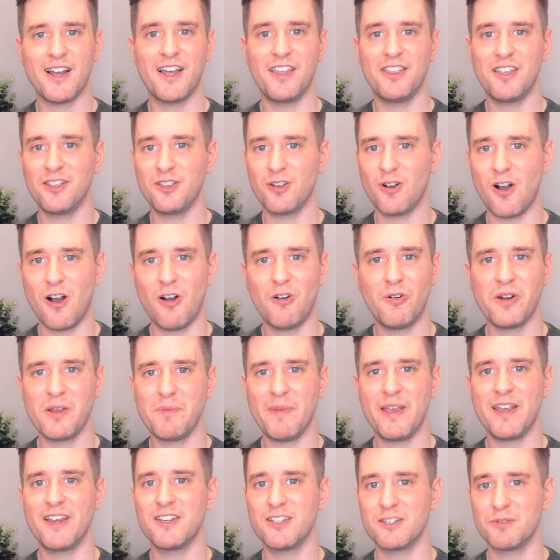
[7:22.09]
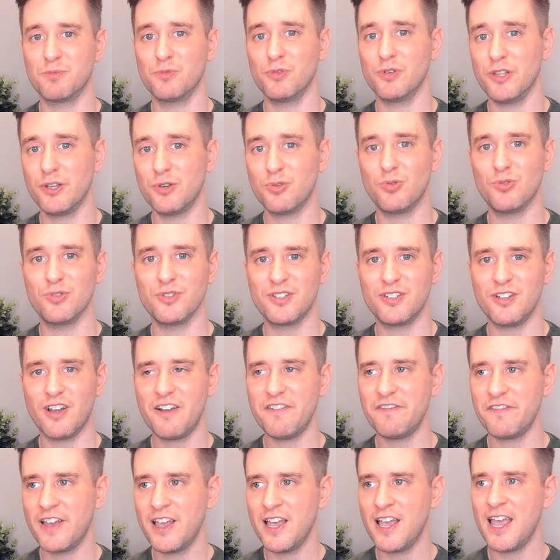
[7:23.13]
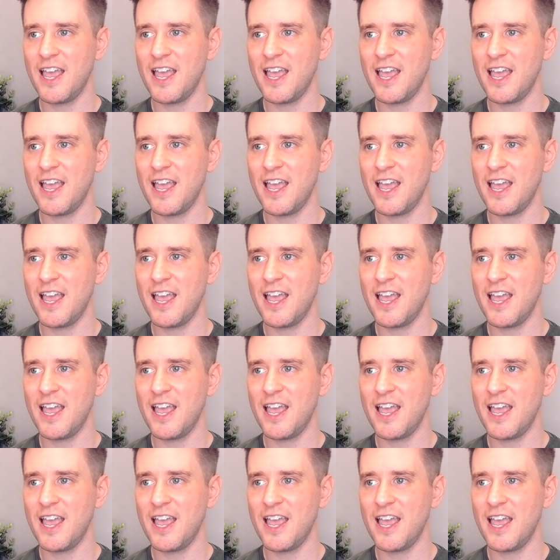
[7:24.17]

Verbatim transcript: I think they're already making some really cool stuff,